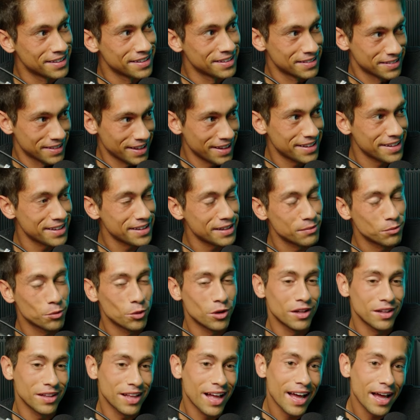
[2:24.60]
Yeah, I did.
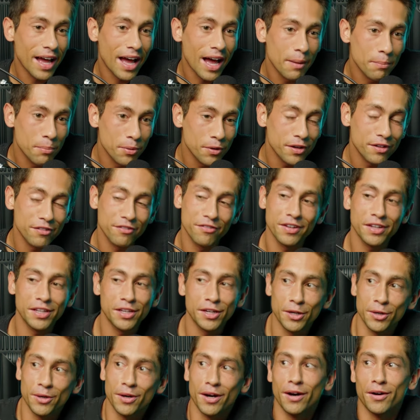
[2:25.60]
Well, I put a
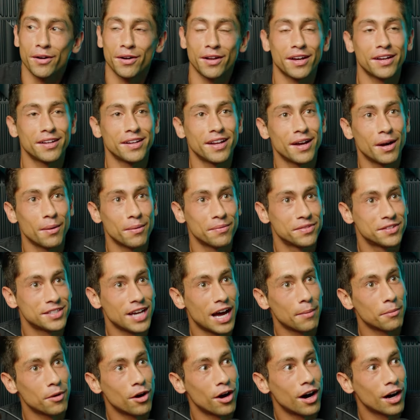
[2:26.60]
video out on a
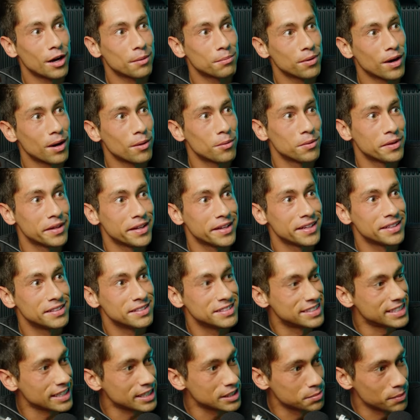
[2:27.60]
tomahawk probably
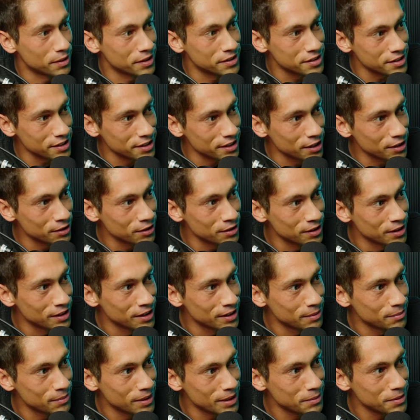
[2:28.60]
6 months ago.
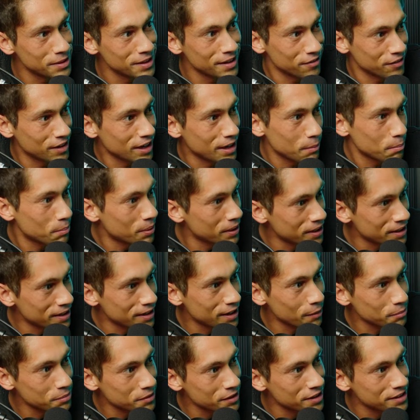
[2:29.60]
Maybe I've got it pinned
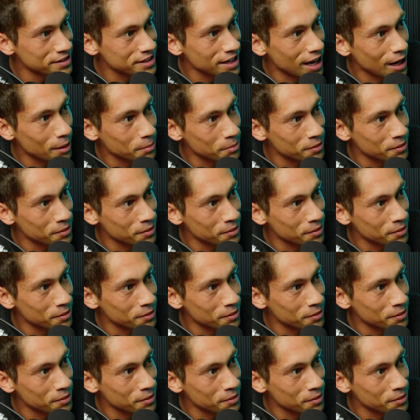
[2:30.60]
up to the top.